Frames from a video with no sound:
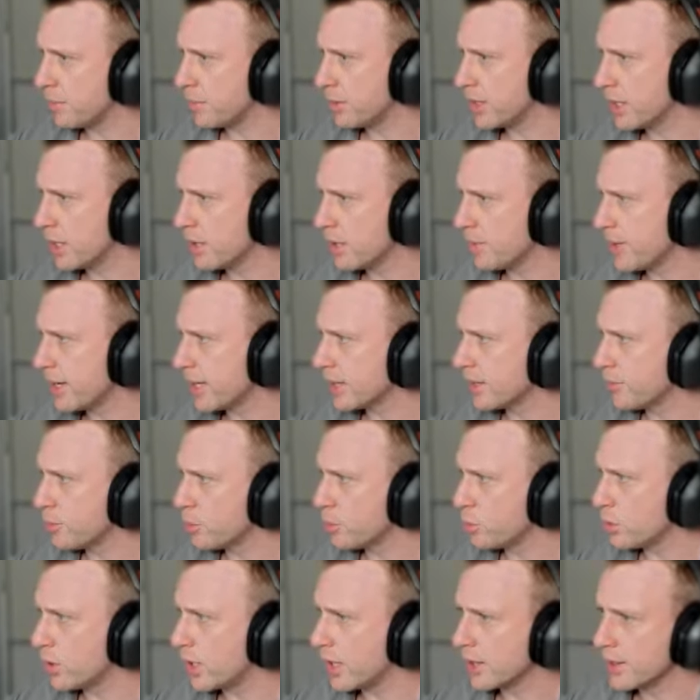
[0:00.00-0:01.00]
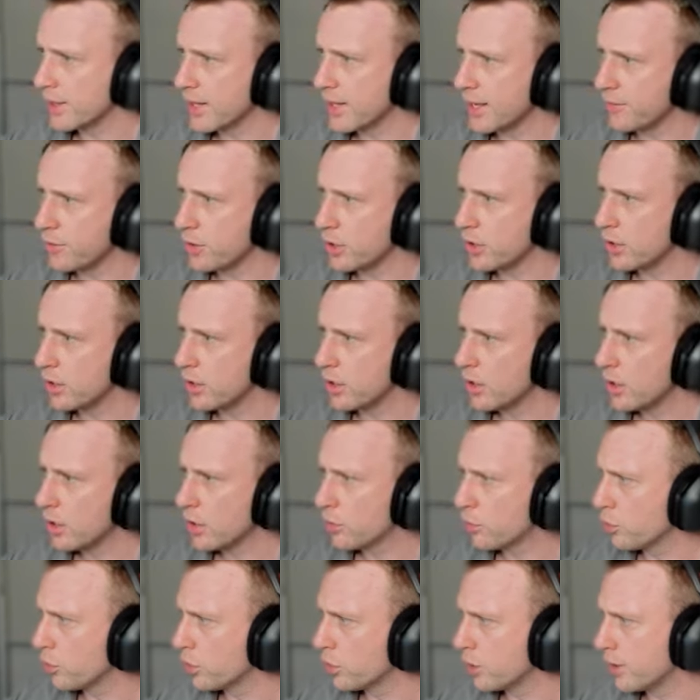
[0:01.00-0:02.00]
Think about level 11
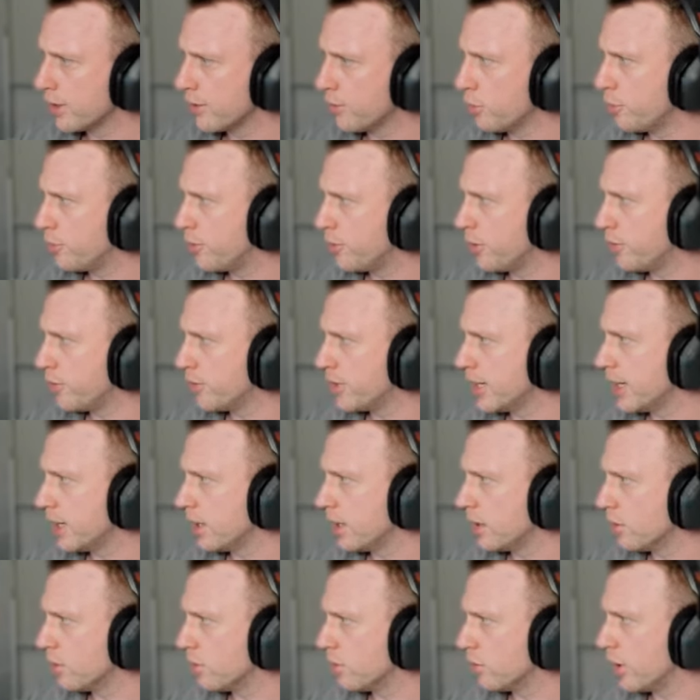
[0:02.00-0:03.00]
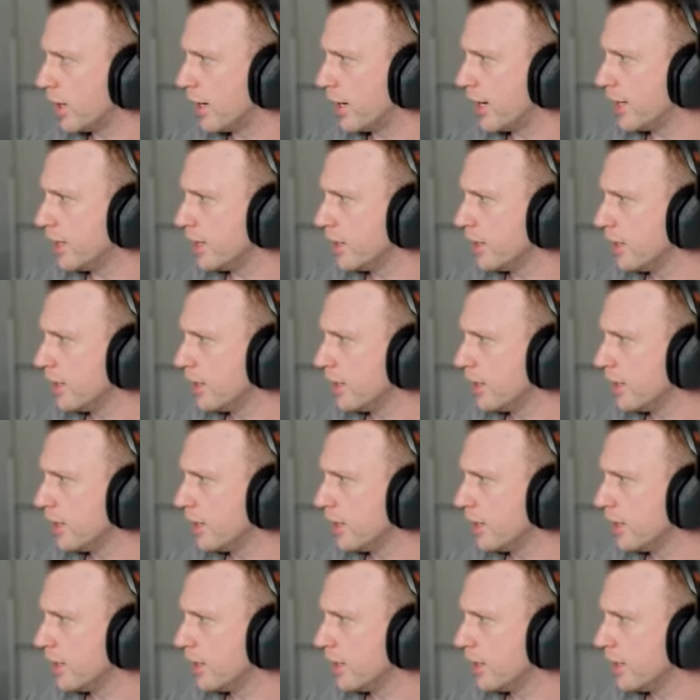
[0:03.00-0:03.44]
through to level 15, right?